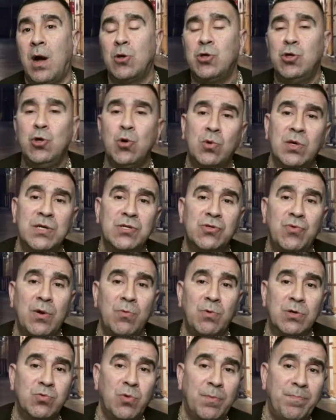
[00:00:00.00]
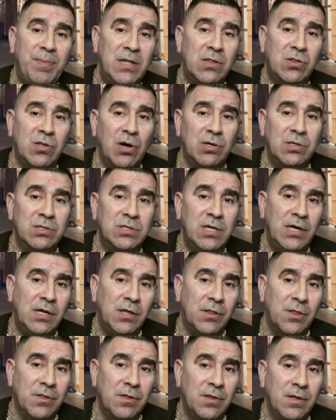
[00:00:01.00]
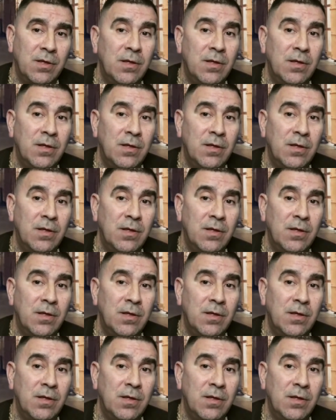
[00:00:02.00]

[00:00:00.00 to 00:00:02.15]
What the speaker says: Euclid Street, which would be 13th.